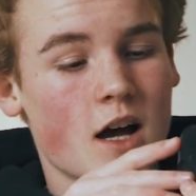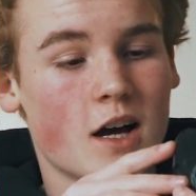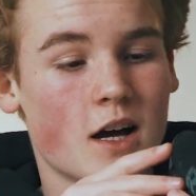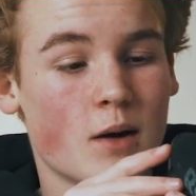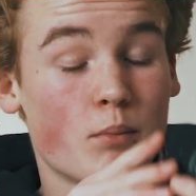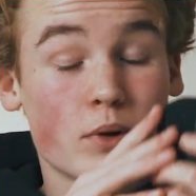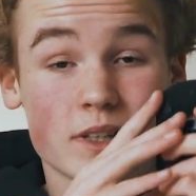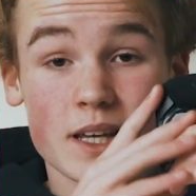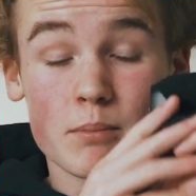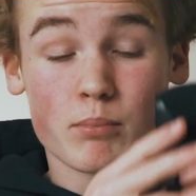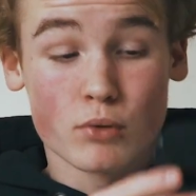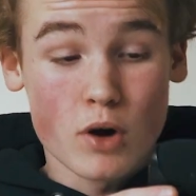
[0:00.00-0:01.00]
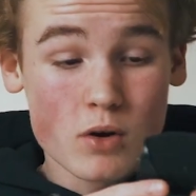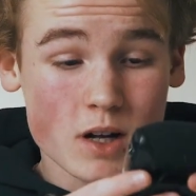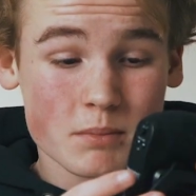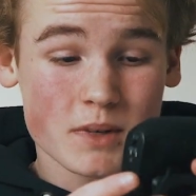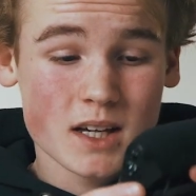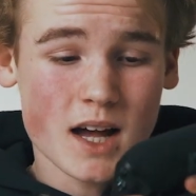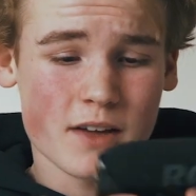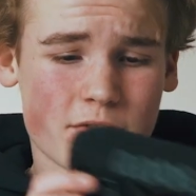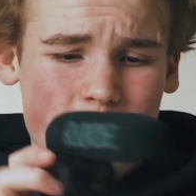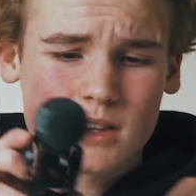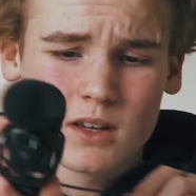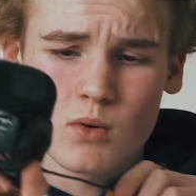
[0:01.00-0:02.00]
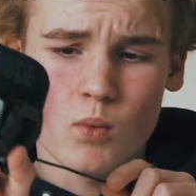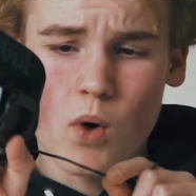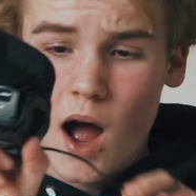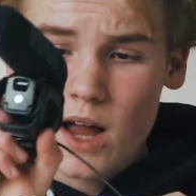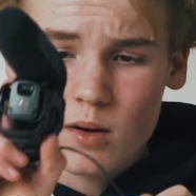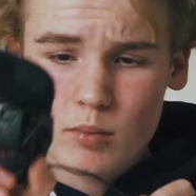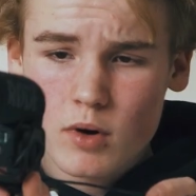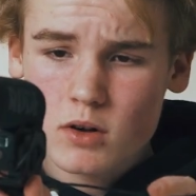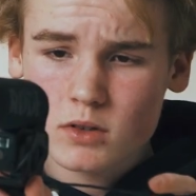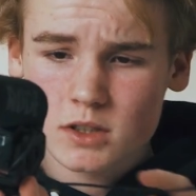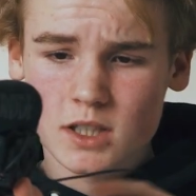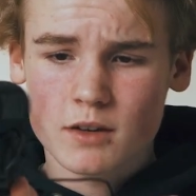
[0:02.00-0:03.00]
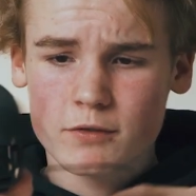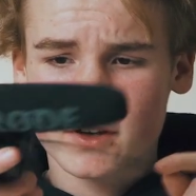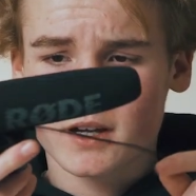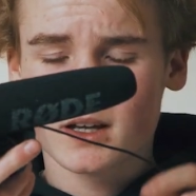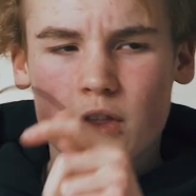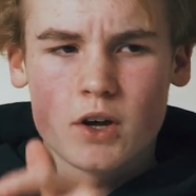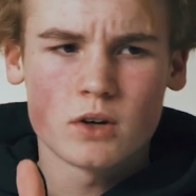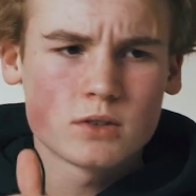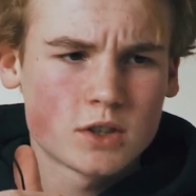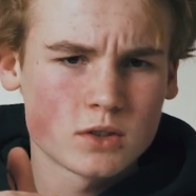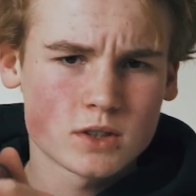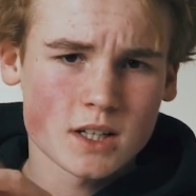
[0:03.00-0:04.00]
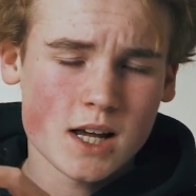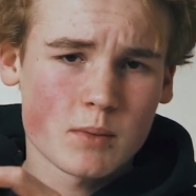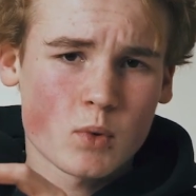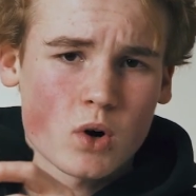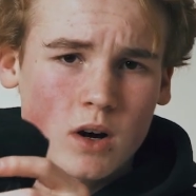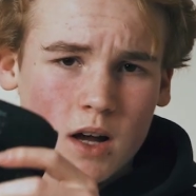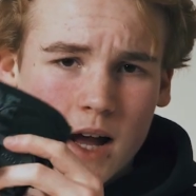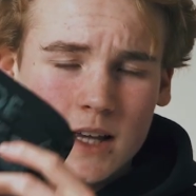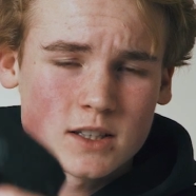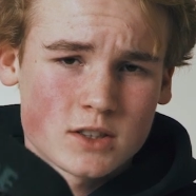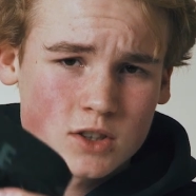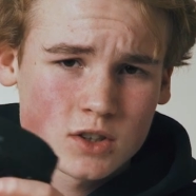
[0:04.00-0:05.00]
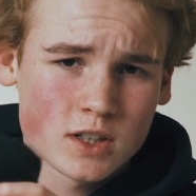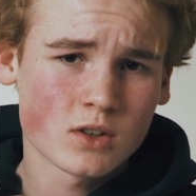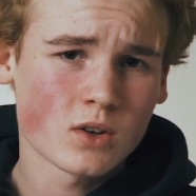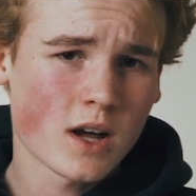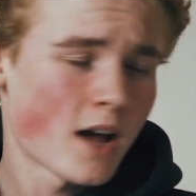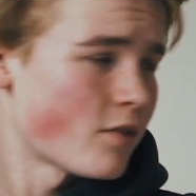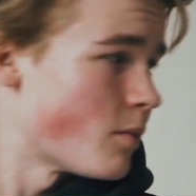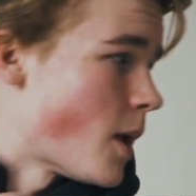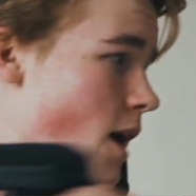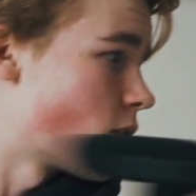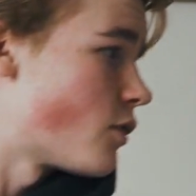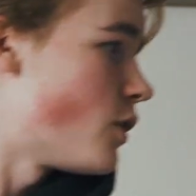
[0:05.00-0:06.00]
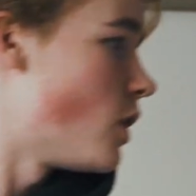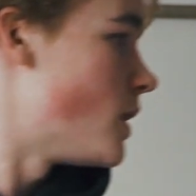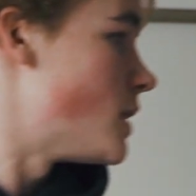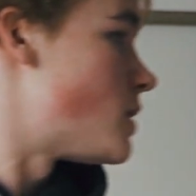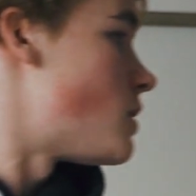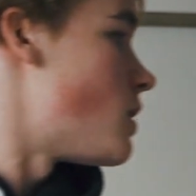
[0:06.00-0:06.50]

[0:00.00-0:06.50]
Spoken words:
But it broke on me. I think the wire broke or something. Don't use it anymore. I still have a microphone.